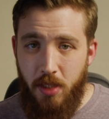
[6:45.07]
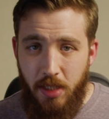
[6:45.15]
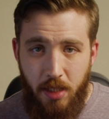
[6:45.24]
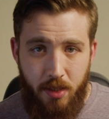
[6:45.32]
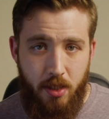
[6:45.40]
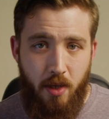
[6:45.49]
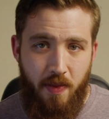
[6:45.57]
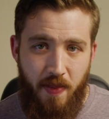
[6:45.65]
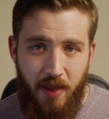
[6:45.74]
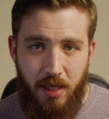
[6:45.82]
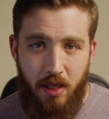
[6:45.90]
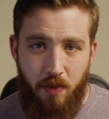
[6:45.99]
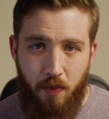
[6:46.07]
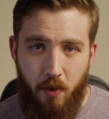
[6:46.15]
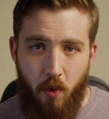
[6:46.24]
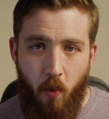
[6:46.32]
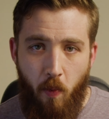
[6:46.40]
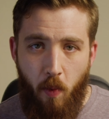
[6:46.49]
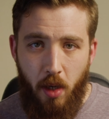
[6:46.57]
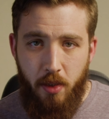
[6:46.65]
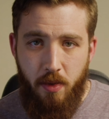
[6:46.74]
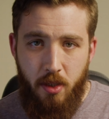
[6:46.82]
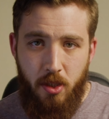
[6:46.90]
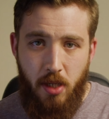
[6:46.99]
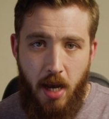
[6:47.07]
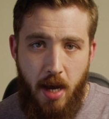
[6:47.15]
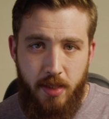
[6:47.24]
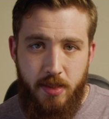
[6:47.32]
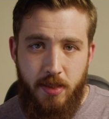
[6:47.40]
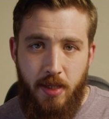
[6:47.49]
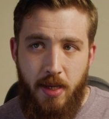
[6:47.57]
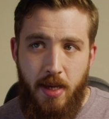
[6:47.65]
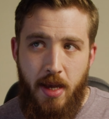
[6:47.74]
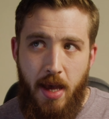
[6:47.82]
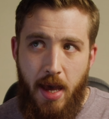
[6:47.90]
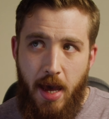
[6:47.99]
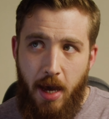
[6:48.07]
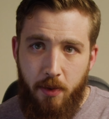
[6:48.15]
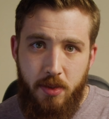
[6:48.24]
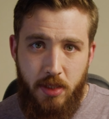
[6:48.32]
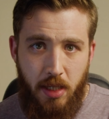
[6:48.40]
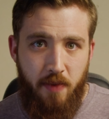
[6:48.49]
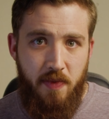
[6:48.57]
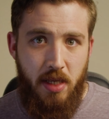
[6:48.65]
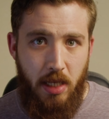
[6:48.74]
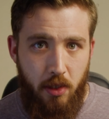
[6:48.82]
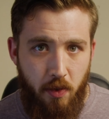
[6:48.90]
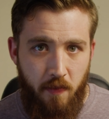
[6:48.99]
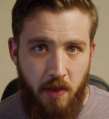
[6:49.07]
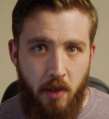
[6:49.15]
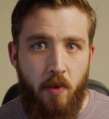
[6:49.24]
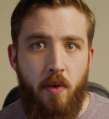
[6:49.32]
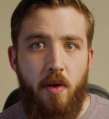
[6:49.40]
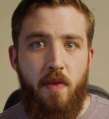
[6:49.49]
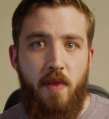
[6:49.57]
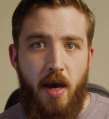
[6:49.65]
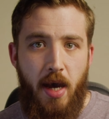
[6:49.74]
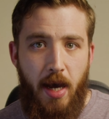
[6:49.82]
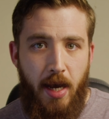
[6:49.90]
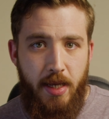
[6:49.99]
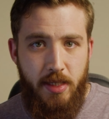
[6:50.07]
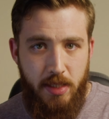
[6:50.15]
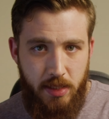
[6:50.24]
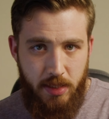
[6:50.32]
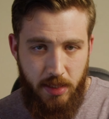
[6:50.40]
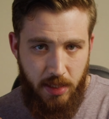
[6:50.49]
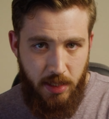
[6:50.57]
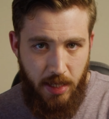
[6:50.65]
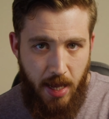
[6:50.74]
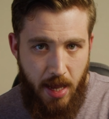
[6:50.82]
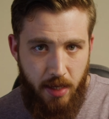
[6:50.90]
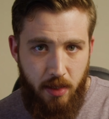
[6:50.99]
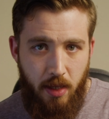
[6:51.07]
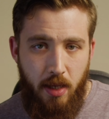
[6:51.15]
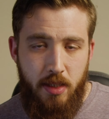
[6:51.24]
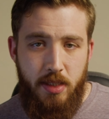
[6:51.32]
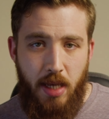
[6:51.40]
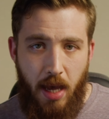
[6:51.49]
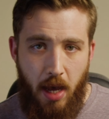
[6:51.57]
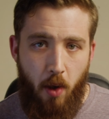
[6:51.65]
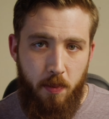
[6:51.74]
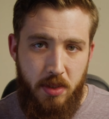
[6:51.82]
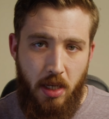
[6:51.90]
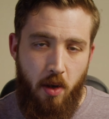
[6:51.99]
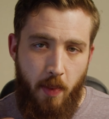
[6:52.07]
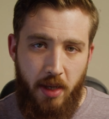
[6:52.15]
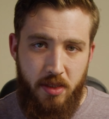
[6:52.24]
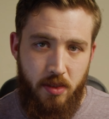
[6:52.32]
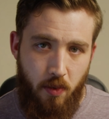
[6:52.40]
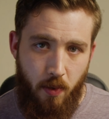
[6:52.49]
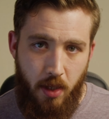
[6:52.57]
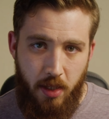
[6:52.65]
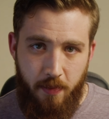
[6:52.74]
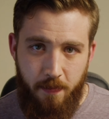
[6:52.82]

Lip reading: need to start thinking through what are the shots outside of the interview that I need to get to help tell my story.